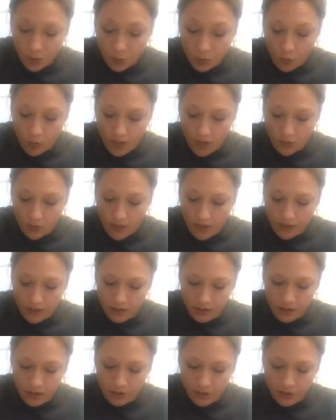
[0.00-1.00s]
Whoa, I got
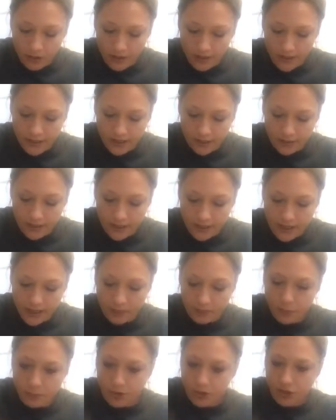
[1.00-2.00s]
a little crazy with
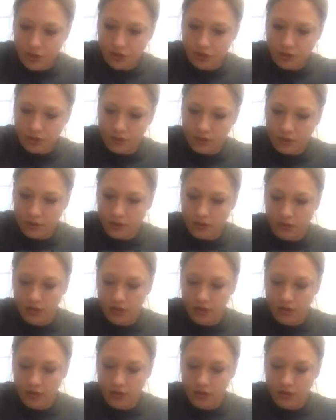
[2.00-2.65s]
that brush stroke.